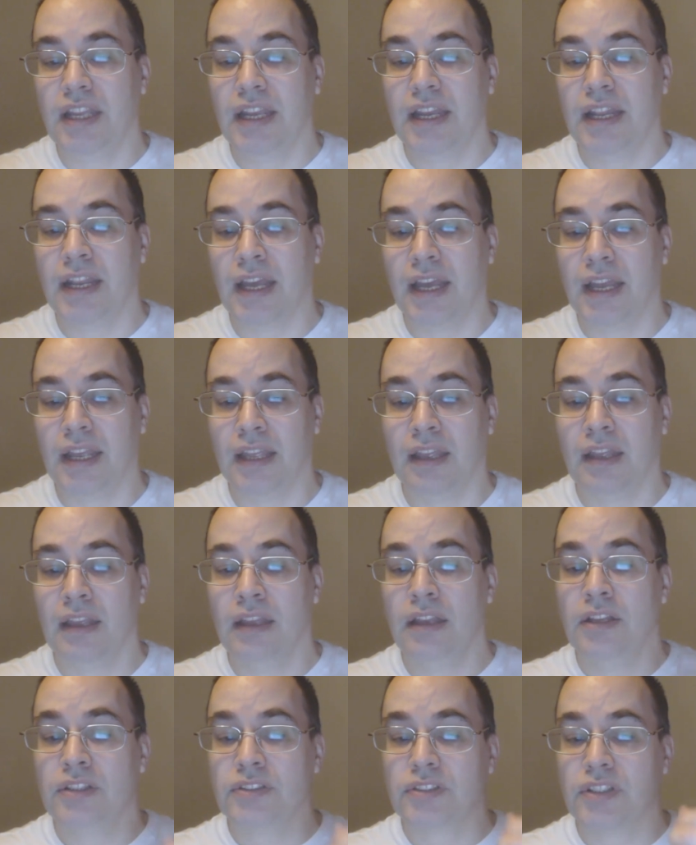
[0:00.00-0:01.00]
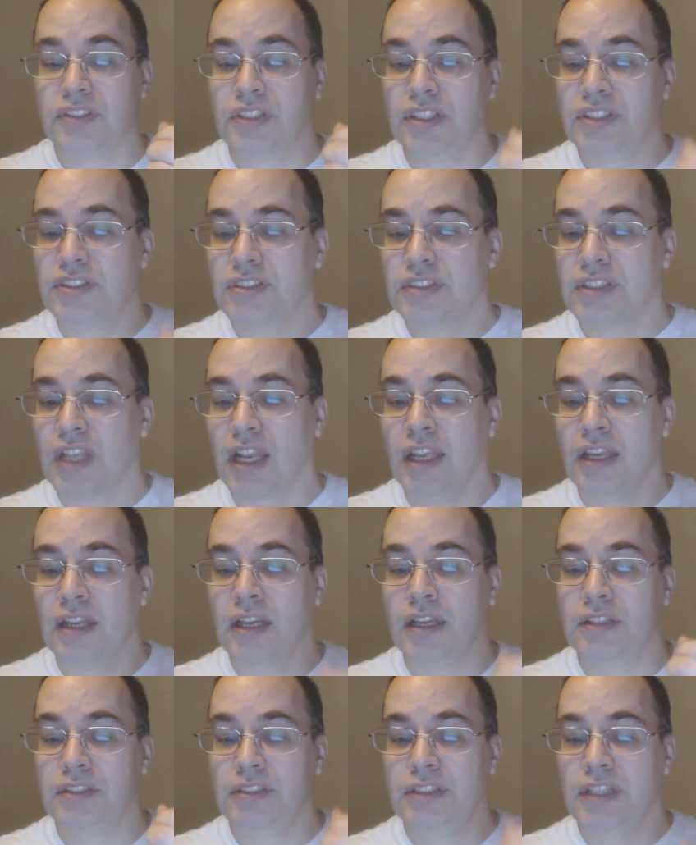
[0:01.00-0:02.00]
DNA. So it's this
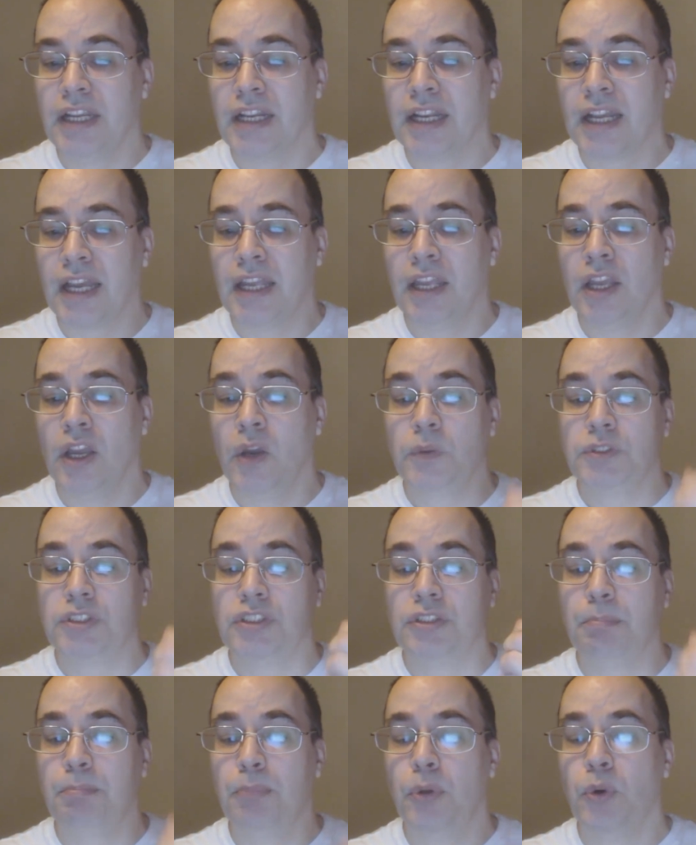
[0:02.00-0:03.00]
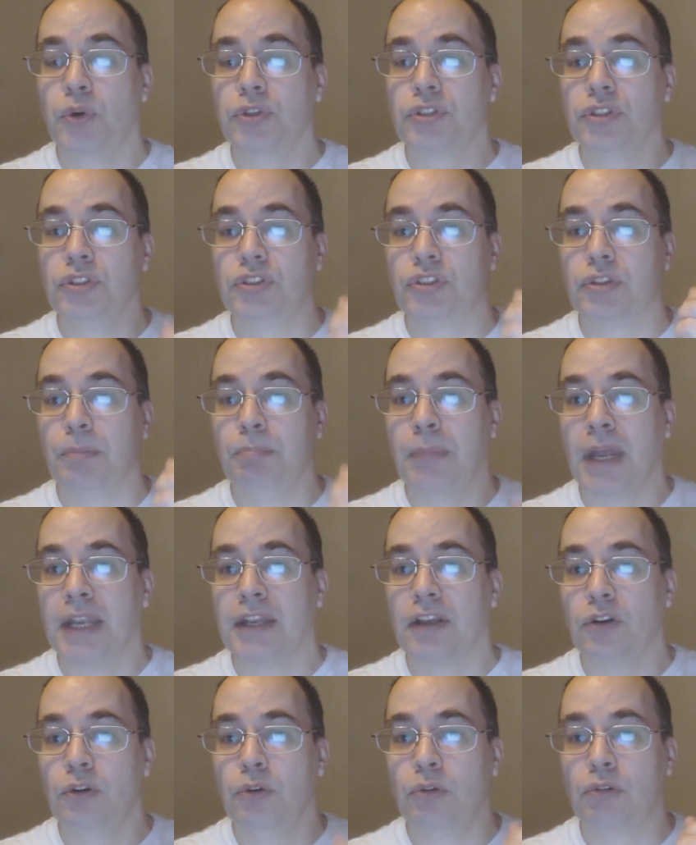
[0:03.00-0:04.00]
cellular DNA which is important to
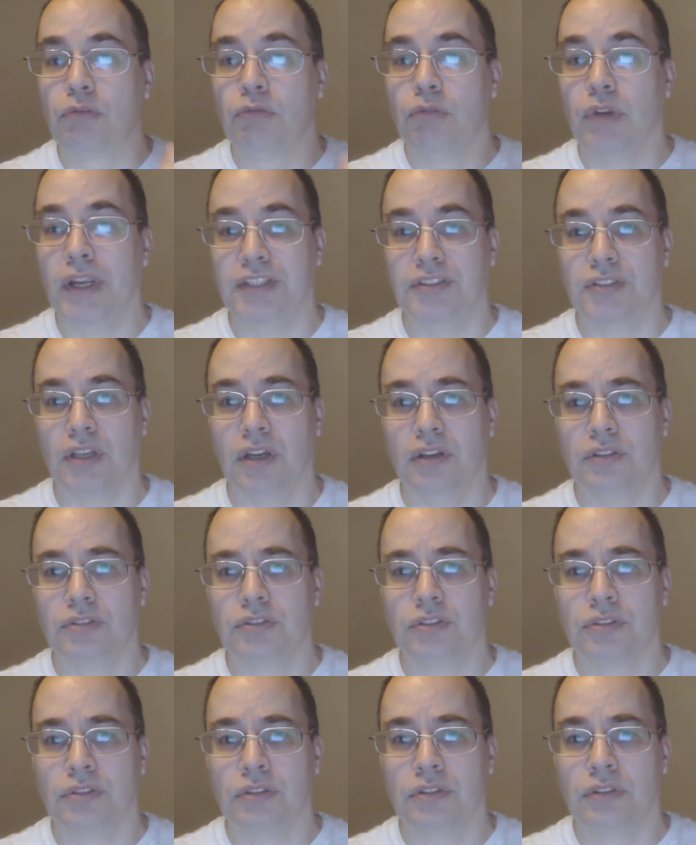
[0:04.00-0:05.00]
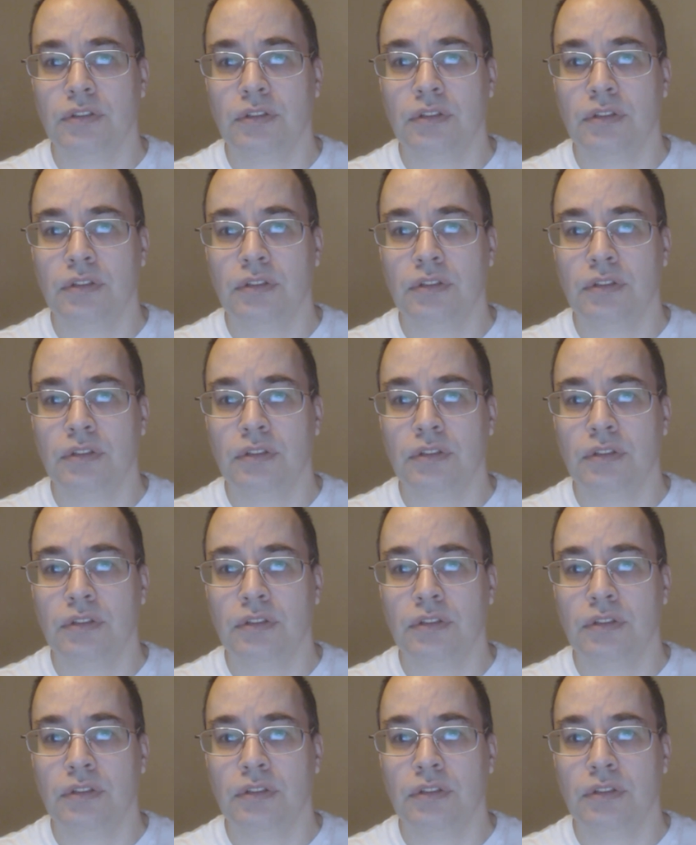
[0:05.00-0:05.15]
medical research.